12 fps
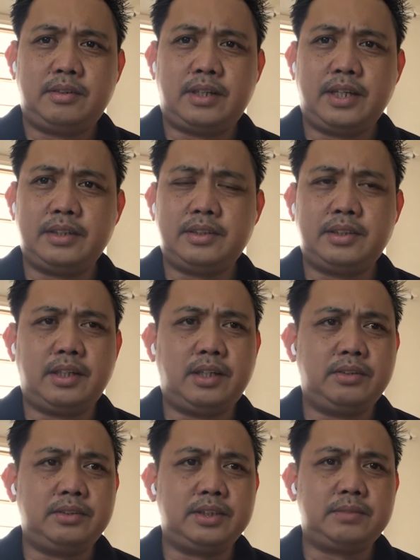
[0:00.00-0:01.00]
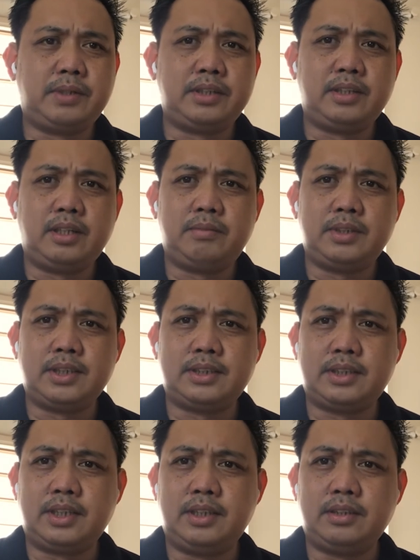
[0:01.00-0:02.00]
Right now, this pandemic
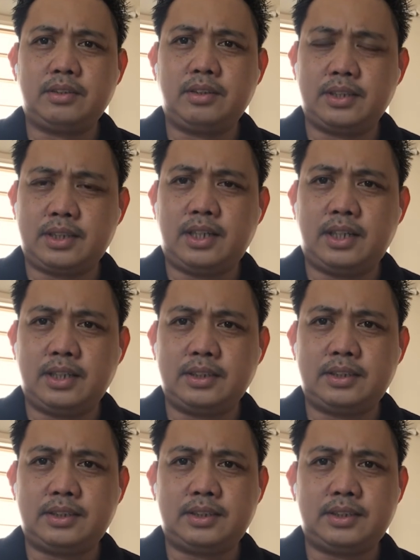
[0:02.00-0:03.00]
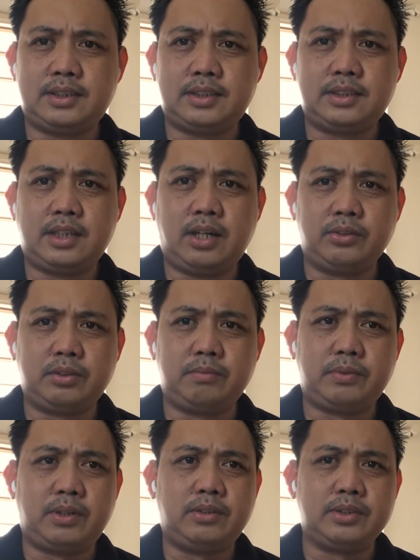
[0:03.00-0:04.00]
has really taught us how to
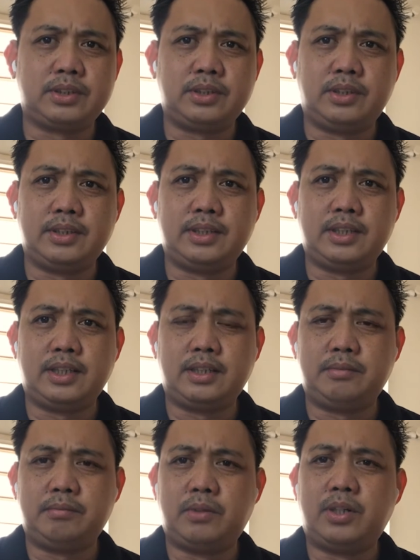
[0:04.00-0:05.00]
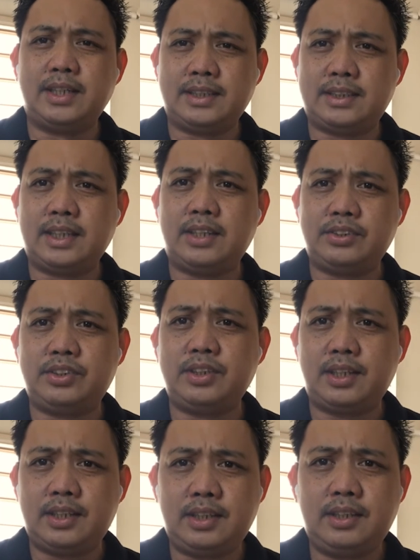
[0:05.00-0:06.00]
focus on the more
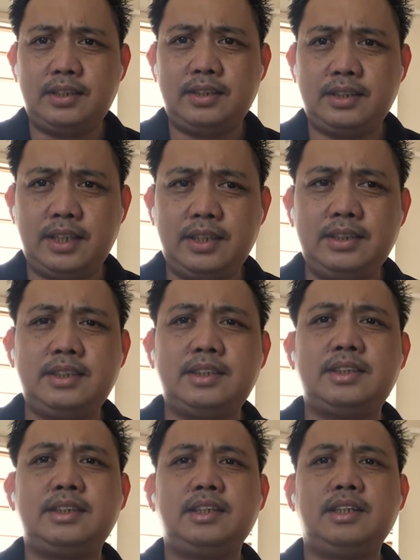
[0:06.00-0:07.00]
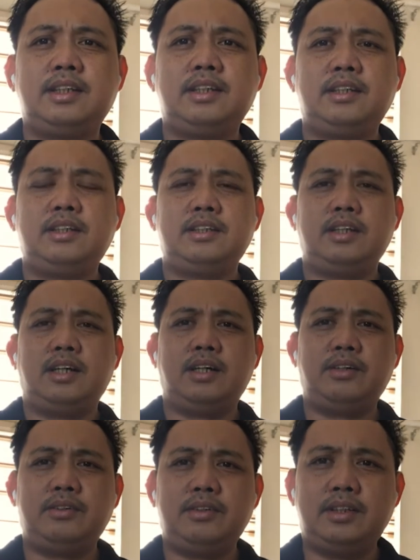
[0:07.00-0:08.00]
essential things.
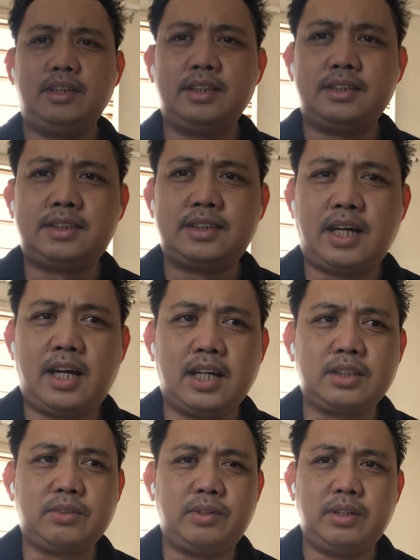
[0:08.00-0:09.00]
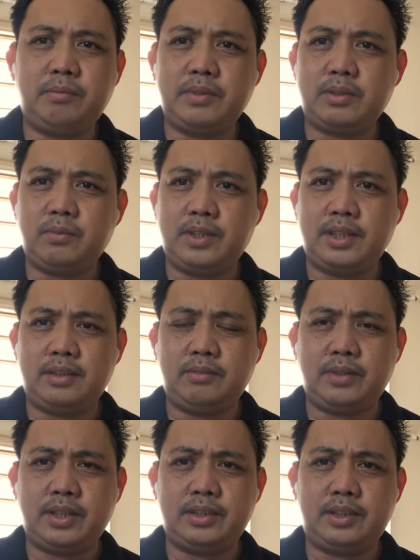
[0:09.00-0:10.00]
Now, it's actually
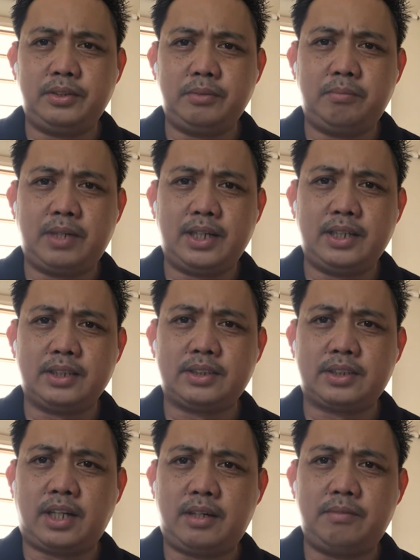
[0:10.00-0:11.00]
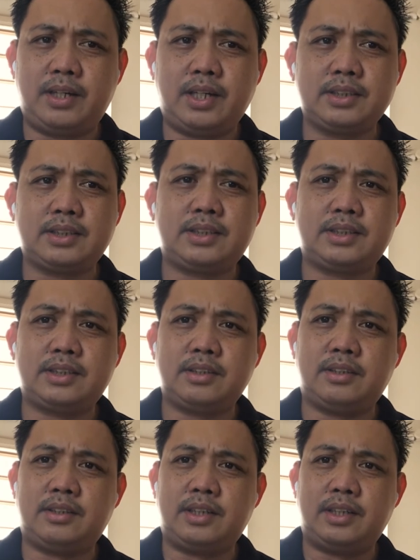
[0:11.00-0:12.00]
between whether you buy a
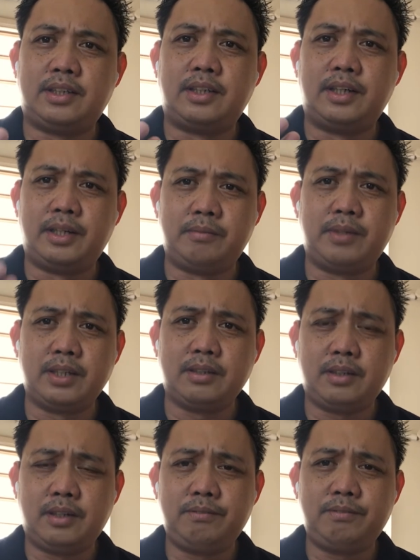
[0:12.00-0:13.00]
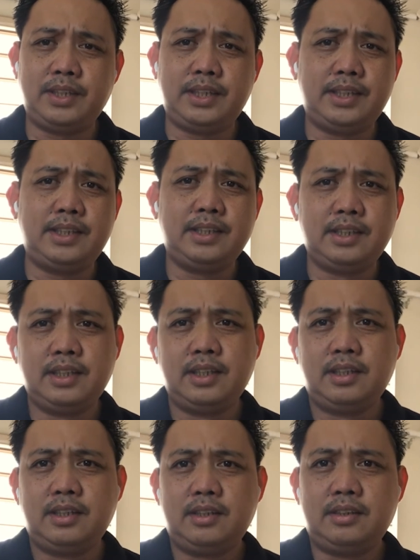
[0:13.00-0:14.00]
Starbucks or a Herbal coffee.
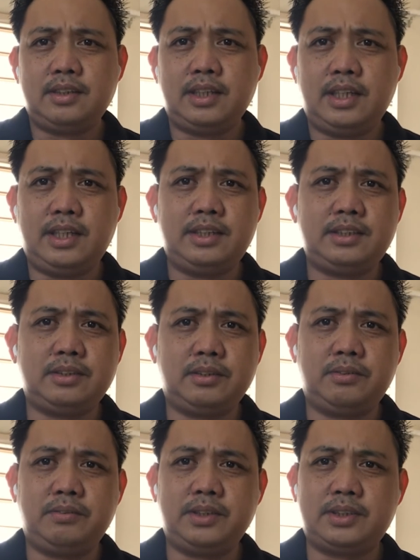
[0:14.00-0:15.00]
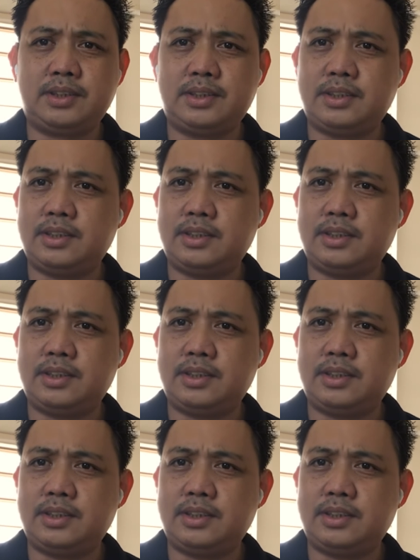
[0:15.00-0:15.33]
Okay, so it's,